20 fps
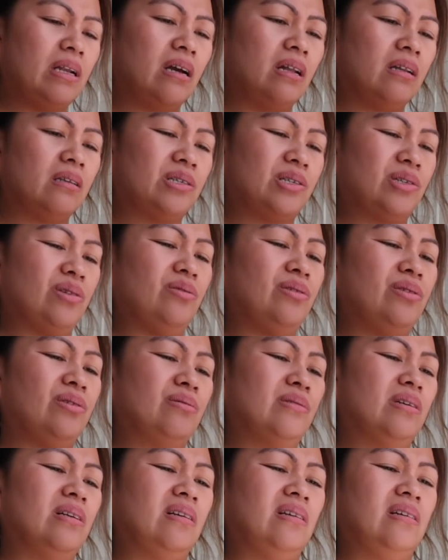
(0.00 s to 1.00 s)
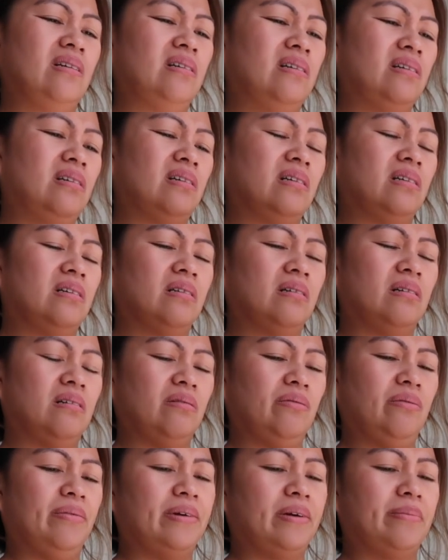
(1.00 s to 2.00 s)
I'll show
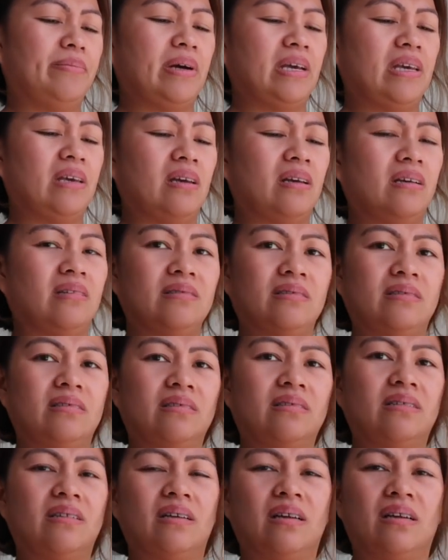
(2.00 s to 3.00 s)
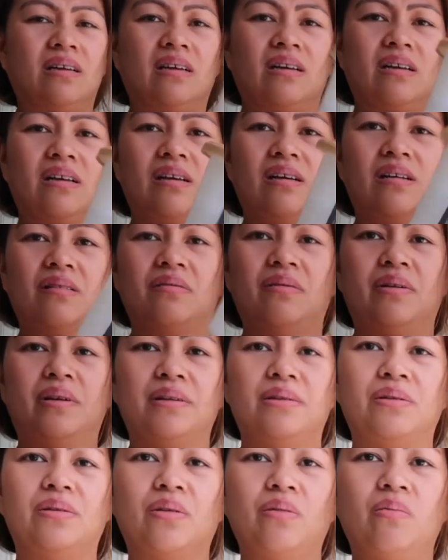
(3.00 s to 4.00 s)
you where my
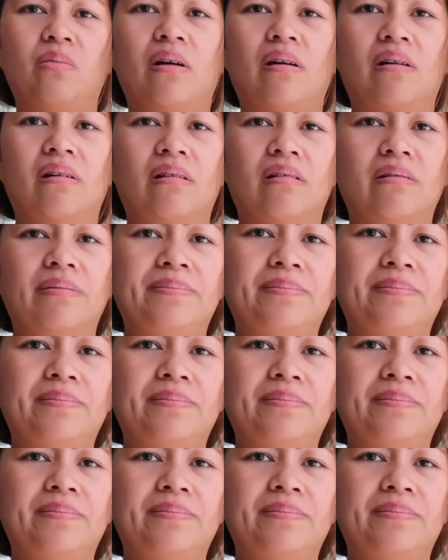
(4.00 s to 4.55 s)
wardrobe are.